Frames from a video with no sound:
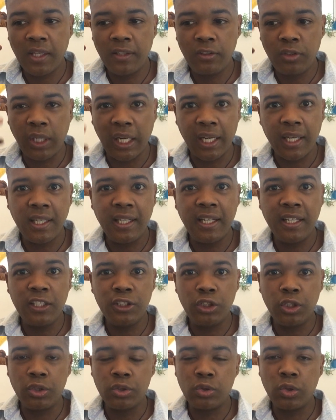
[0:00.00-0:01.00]
Dragon
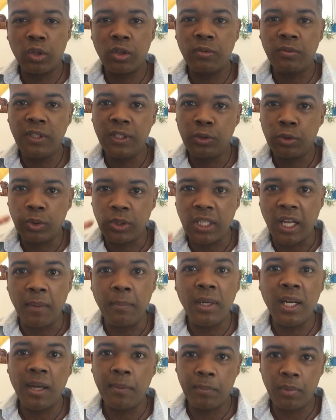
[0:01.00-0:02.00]
energy, you sort of need to
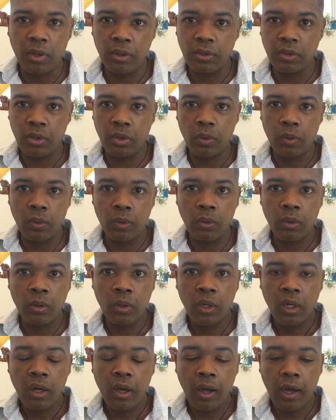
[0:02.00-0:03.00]
double up on your
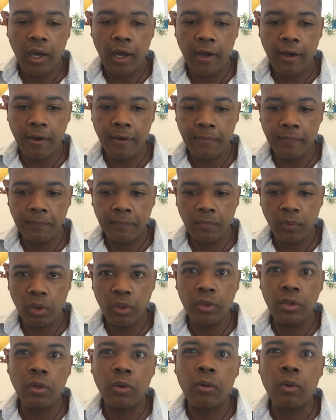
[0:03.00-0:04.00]

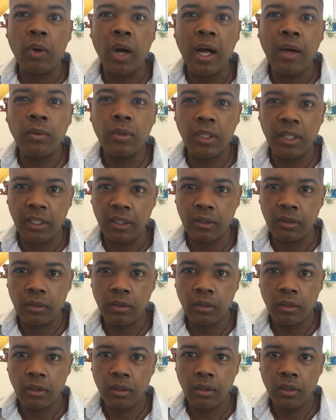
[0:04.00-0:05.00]
grounding.
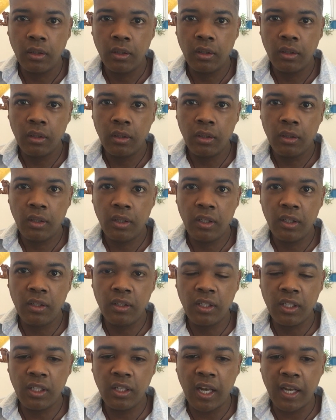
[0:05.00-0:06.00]

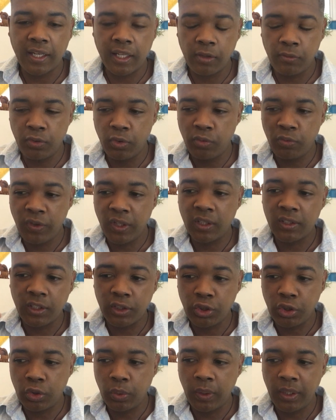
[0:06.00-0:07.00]
Like if you feel
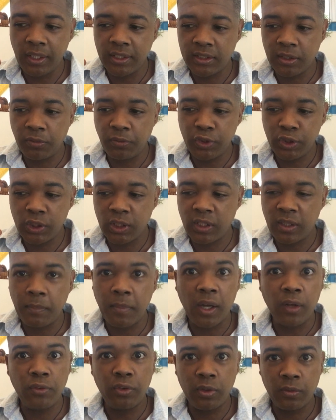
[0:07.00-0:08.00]
that you're doing a sufficient
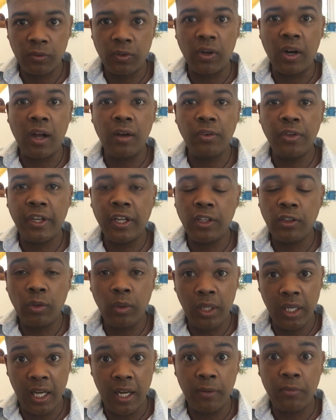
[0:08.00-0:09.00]
amount of grounding and you
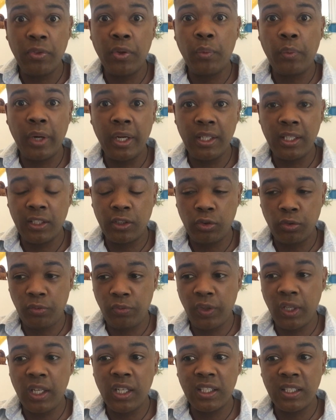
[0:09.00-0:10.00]
love the way that you
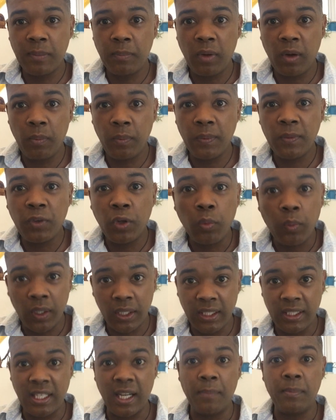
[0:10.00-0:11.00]
feel at the moment, you want
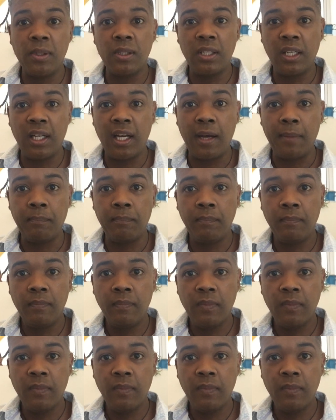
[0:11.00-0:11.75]
to double that up.